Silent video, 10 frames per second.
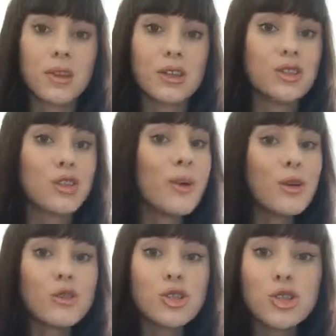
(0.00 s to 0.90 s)
So we're
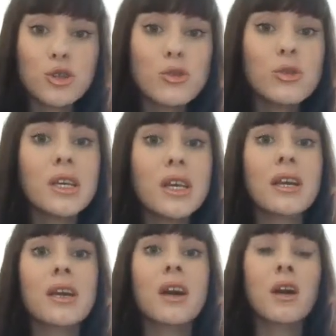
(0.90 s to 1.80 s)
not
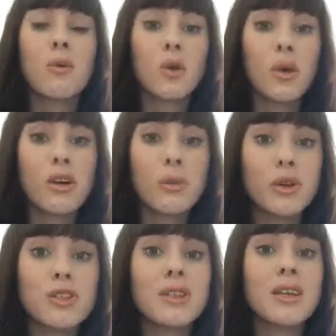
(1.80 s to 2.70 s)
choosing when we're
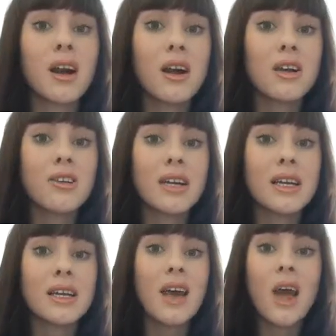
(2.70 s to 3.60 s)
emotionally
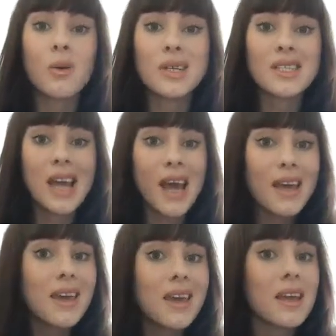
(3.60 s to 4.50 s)
hungry, we're
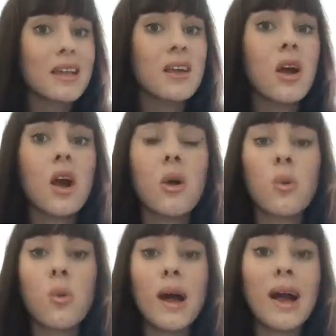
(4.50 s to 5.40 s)
taking
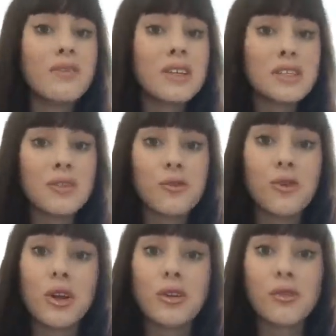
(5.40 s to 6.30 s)
whatever is in
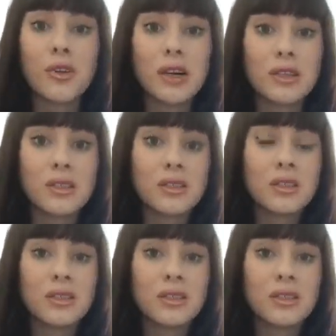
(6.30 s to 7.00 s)
front of us.